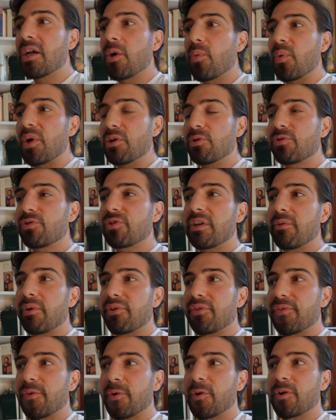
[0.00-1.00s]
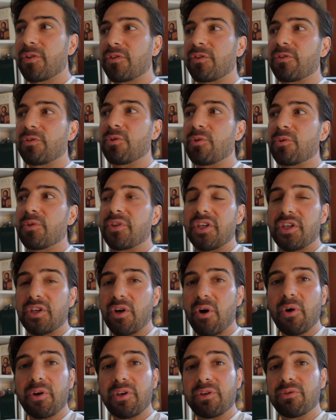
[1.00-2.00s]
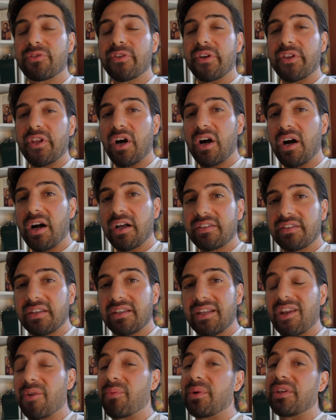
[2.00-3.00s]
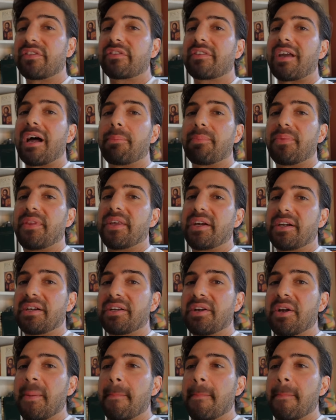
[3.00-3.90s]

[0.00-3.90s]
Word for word: We usually refer to the yoke used on the oxen and we stop there.